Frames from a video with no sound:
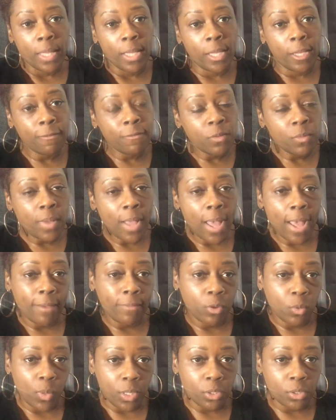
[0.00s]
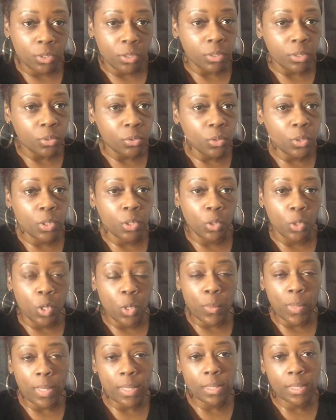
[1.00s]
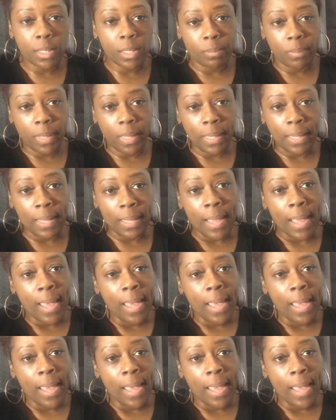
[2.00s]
If you have questions, you can always send me